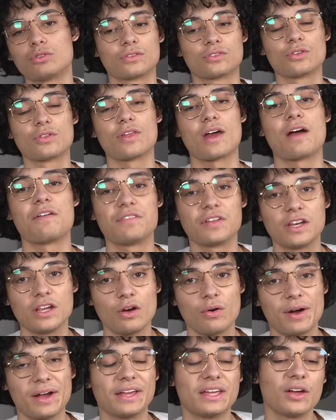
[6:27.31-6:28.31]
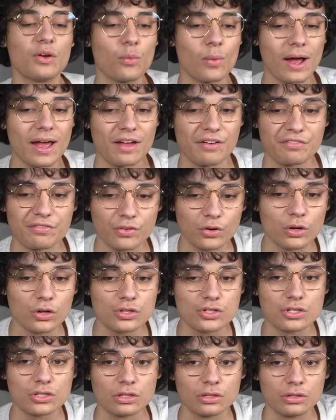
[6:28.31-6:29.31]
So that video, I get why at
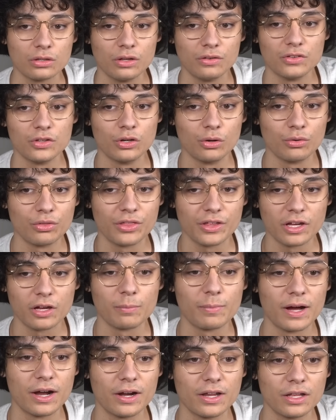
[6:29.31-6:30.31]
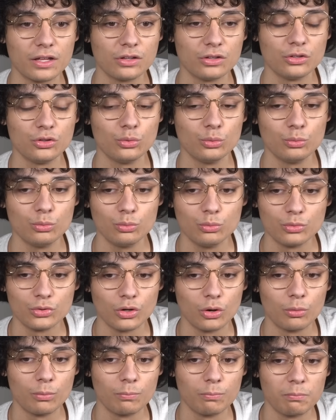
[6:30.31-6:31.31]
first, if you don't think about it, you
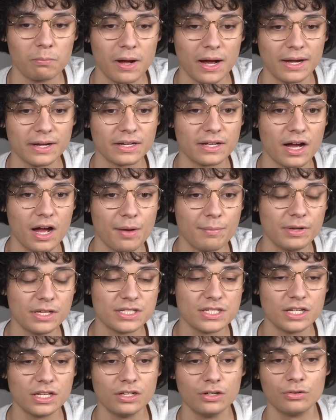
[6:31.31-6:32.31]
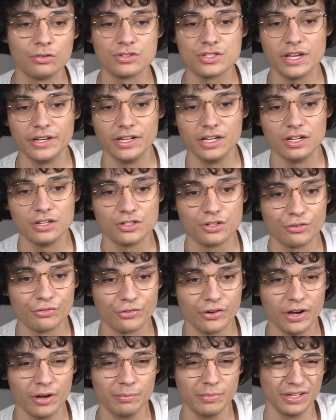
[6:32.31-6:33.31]
don't mind commenting or sending it to your
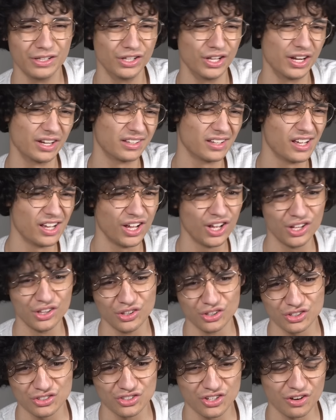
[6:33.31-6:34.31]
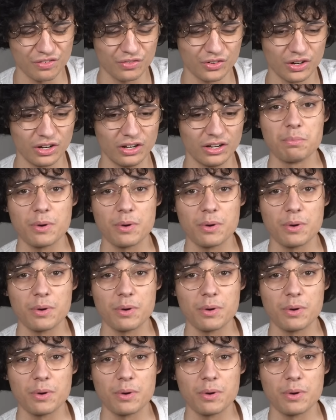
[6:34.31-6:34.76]
friend and being like, oh, he looks different.